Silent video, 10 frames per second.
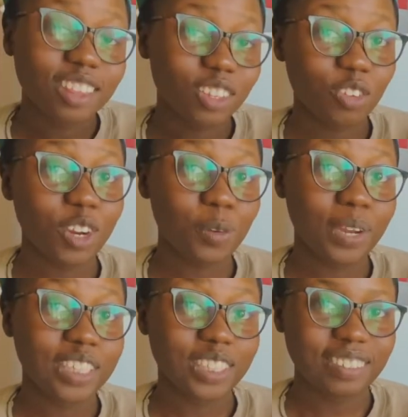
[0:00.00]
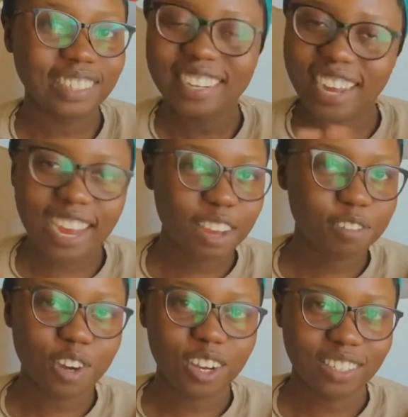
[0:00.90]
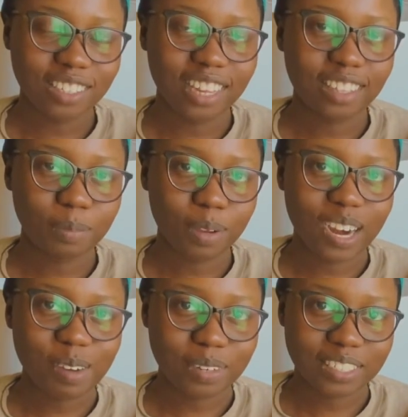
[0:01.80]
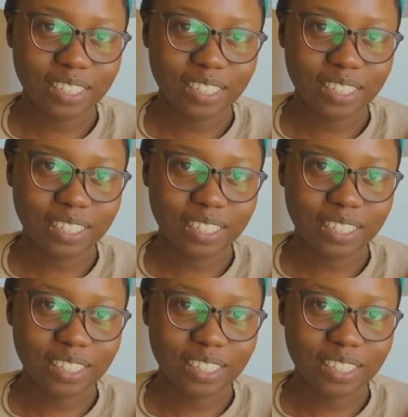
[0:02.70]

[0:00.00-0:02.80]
The Runaway Jury. I've talked at length about how much I